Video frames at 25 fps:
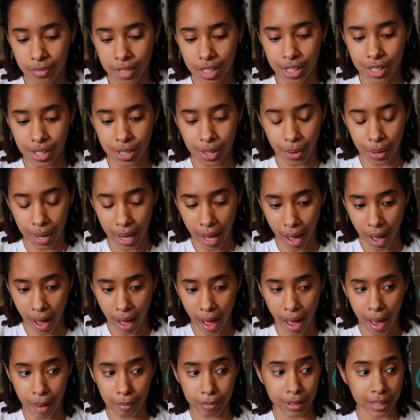So yeah,
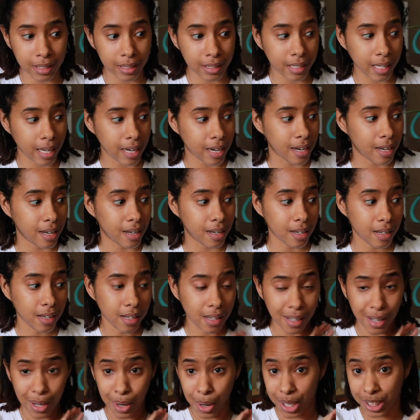I'm just gonna
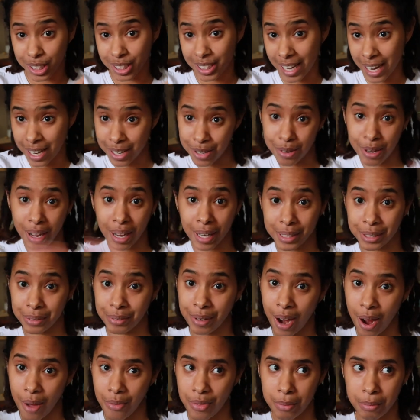take you guys
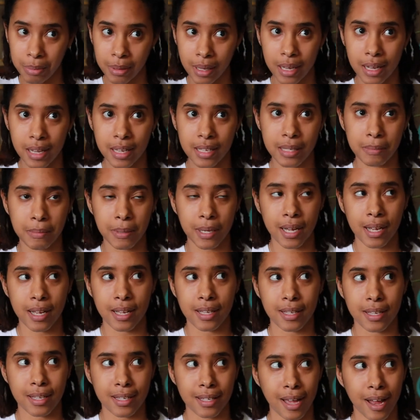around the place
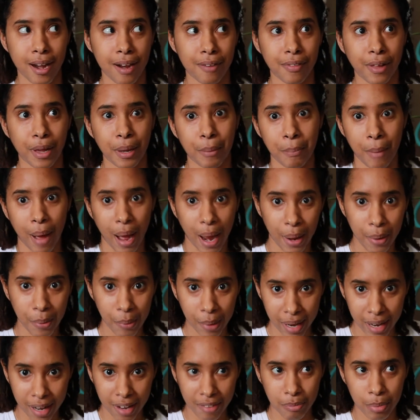because it's kind of like my
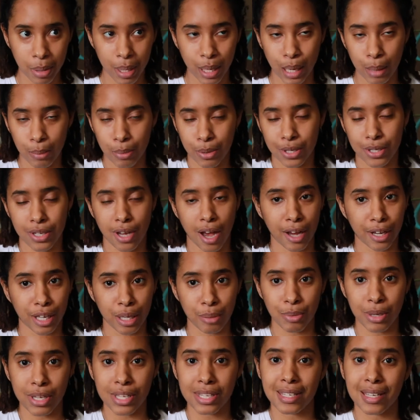way of being able to
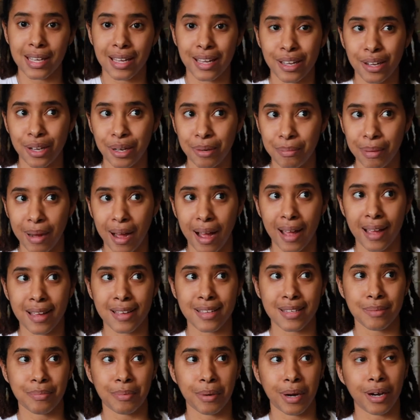document saying goodbye
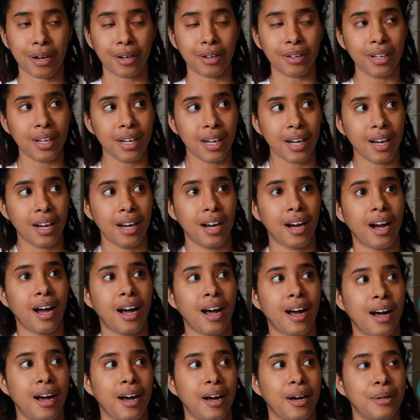as well.
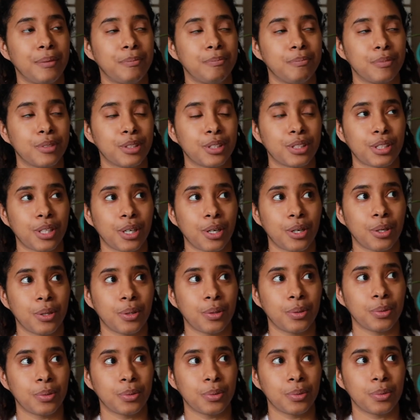
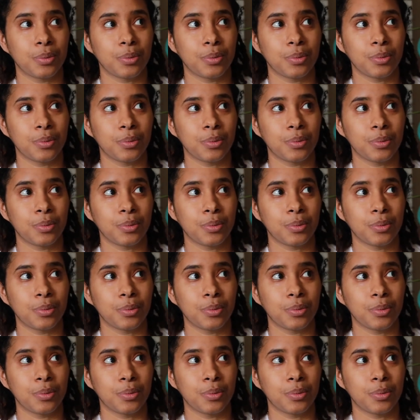So